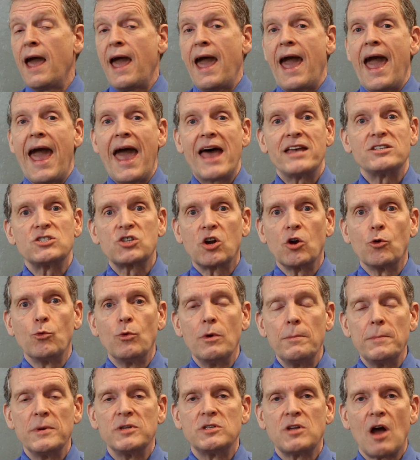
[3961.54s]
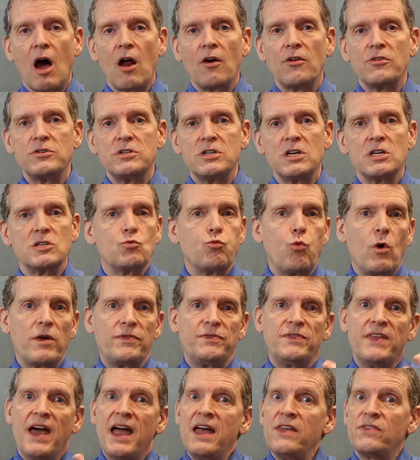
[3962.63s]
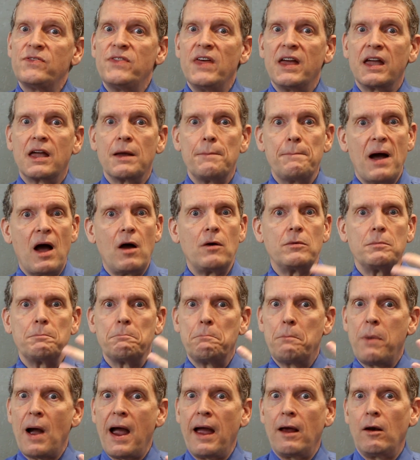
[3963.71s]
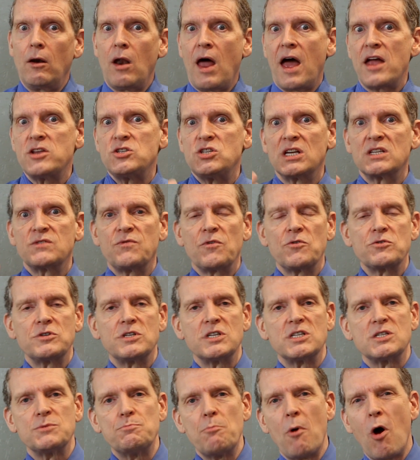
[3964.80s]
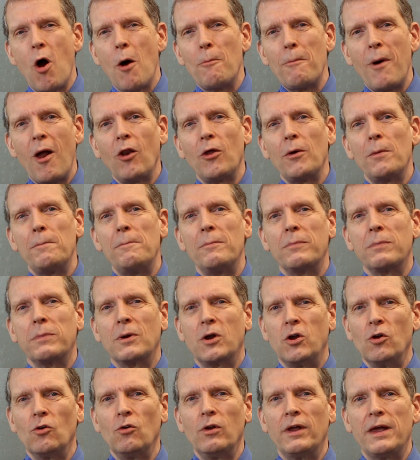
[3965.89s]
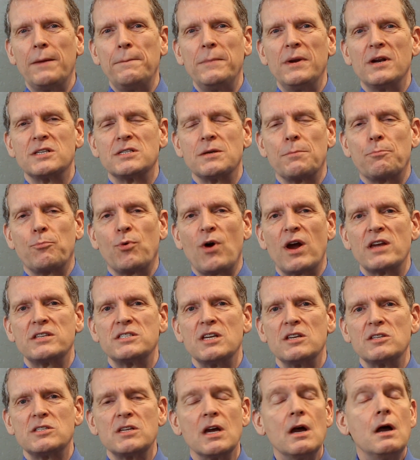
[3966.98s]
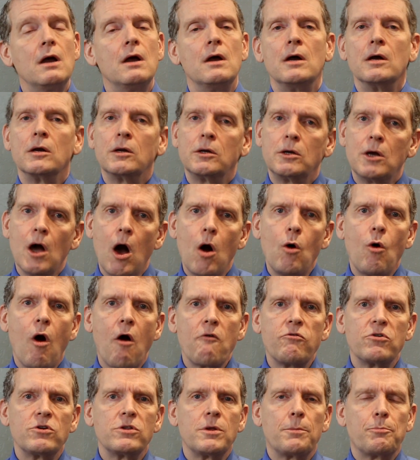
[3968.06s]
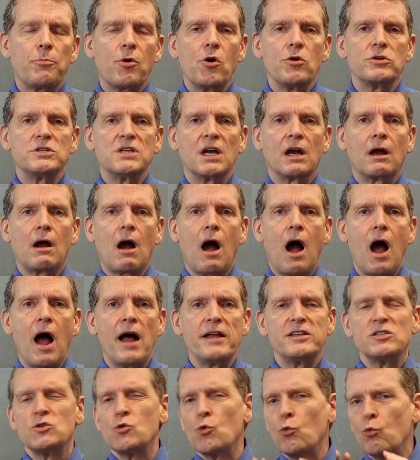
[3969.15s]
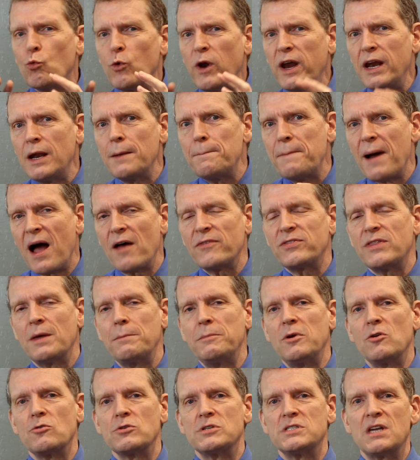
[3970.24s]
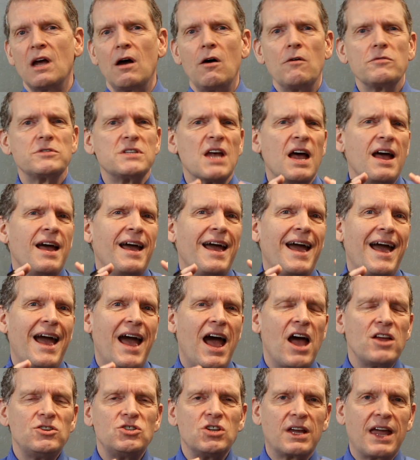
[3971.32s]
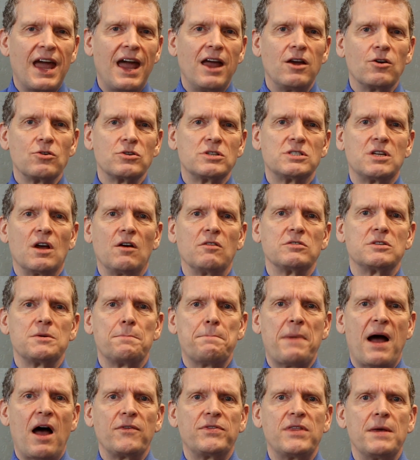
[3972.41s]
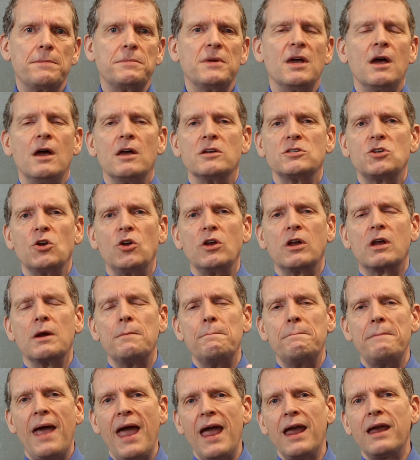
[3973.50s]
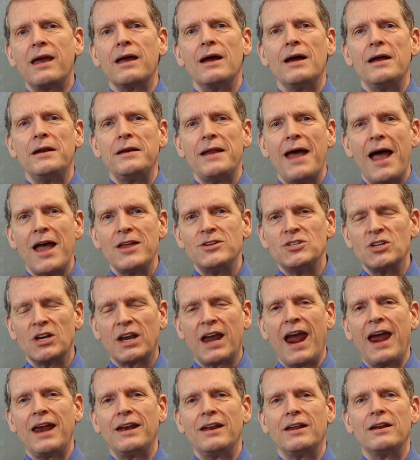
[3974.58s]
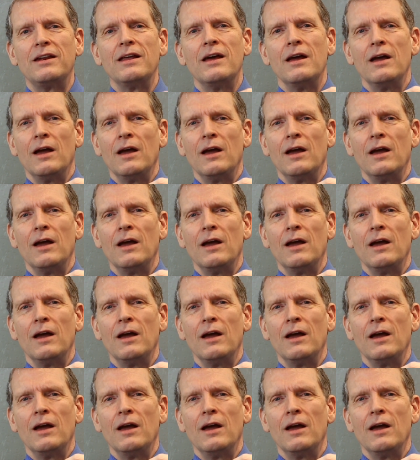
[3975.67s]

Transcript: Ask your rheumatologist what they think about biologics versus small molecule immunosuppressants. Go over the pros and cons, read about them yourselves, educate yourselves about them so you can make an educated